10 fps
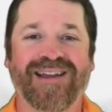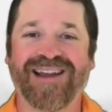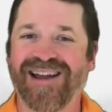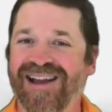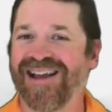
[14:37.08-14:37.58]

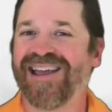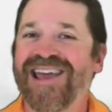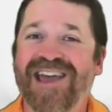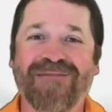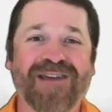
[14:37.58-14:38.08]

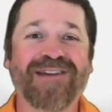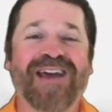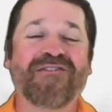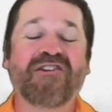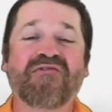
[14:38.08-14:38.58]
and man, we
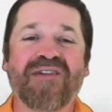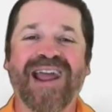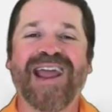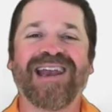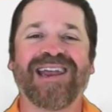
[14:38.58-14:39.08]
have a
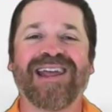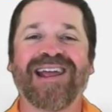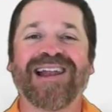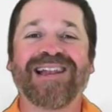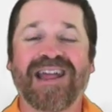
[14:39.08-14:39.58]
great
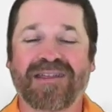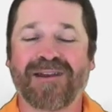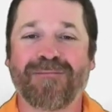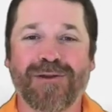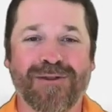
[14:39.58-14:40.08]

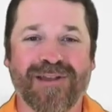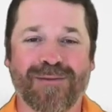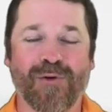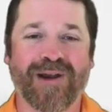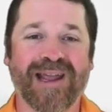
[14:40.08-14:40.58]
lesson for you
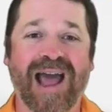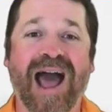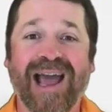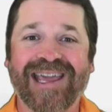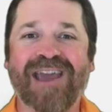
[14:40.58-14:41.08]
this morning.
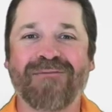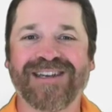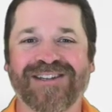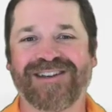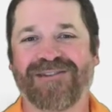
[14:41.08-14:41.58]
I can't
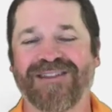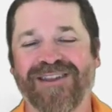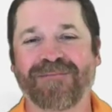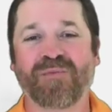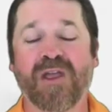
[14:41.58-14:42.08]
wait to share it with
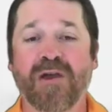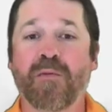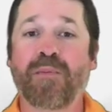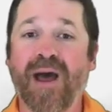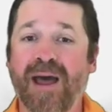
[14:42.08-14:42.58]
you.
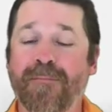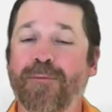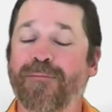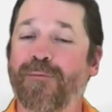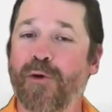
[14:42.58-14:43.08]
But
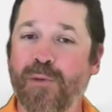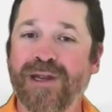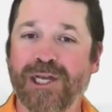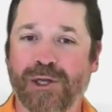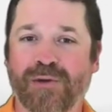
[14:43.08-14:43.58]
before
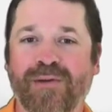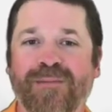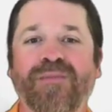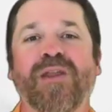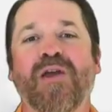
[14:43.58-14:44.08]
we do,
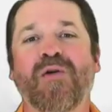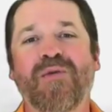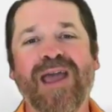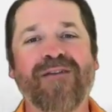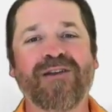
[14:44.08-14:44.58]

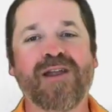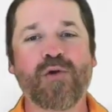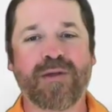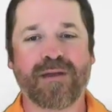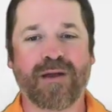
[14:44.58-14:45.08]
we have a
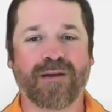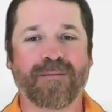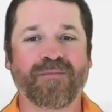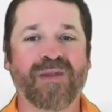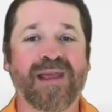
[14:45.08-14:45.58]
new
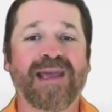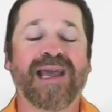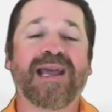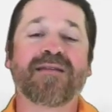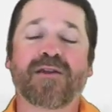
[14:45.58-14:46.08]
song.
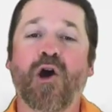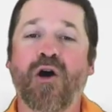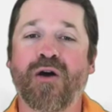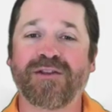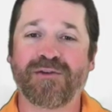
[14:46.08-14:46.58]
It's
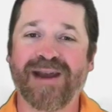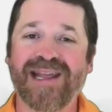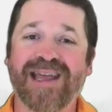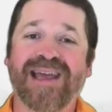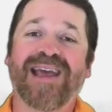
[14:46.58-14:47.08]
called, you
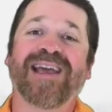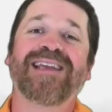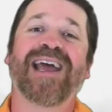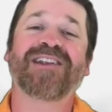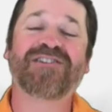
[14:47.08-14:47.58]
ready?
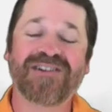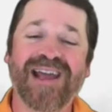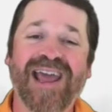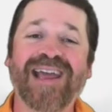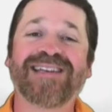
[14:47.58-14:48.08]

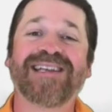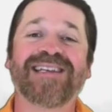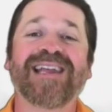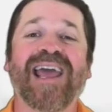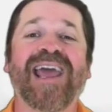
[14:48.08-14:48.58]
Yesterday,
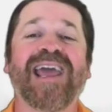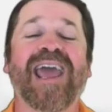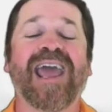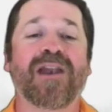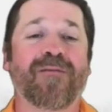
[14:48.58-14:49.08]

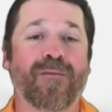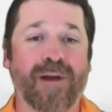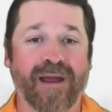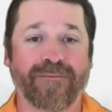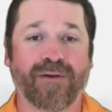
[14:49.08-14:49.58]
Today, and
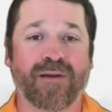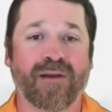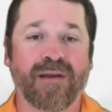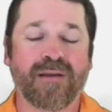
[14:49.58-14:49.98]
Forever.